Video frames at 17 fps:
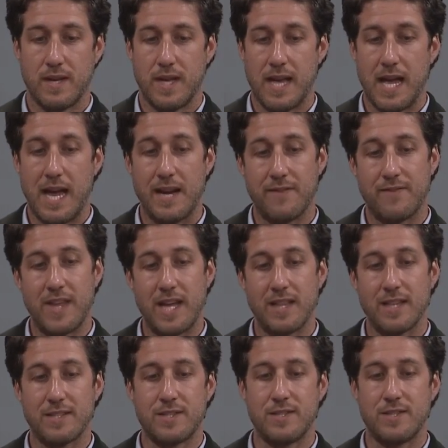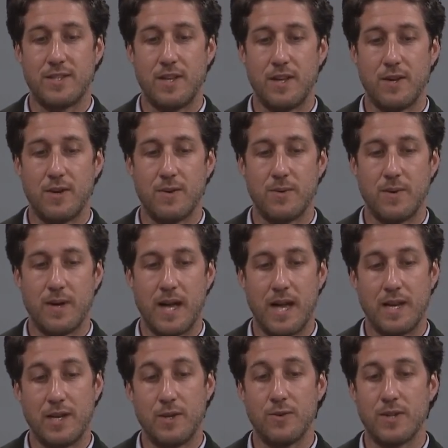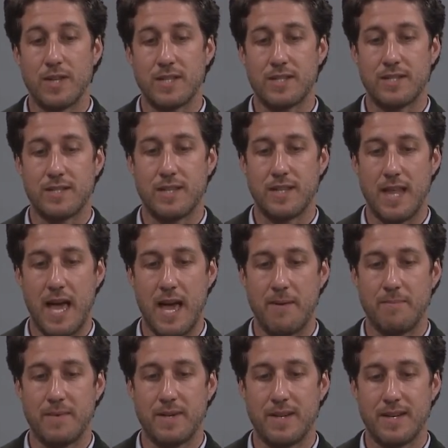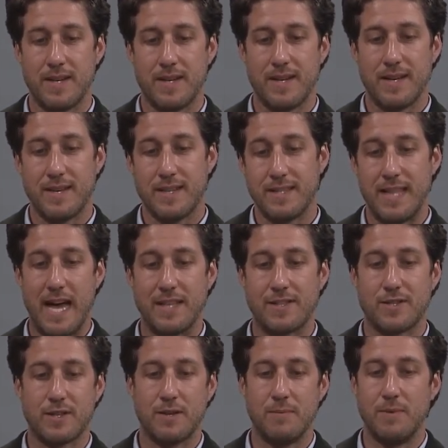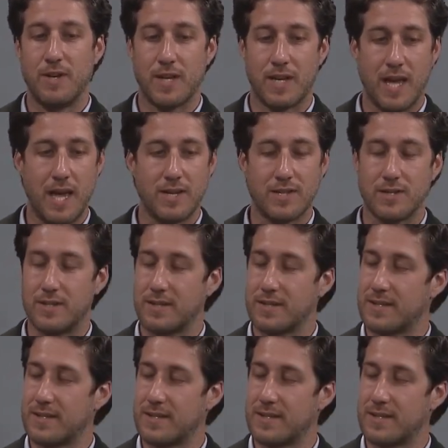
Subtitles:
And if they listen to you and you listen to them, that's communication.